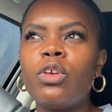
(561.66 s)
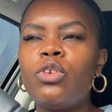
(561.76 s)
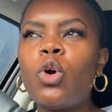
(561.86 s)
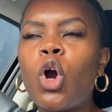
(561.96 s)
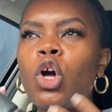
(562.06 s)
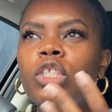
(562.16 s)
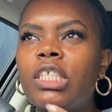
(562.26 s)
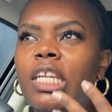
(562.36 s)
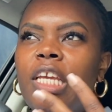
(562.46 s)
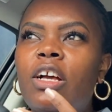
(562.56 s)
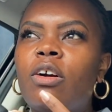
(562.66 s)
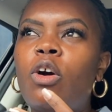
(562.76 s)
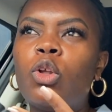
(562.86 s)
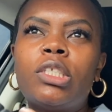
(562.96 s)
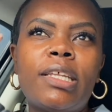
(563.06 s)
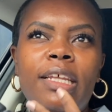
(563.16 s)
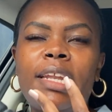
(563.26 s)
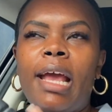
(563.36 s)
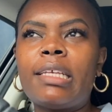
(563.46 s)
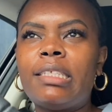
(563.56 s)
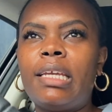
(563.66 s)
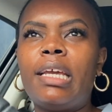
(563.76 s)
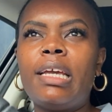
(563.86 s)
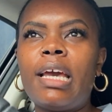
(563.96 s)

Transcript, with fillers: you're constantly onto the next thing.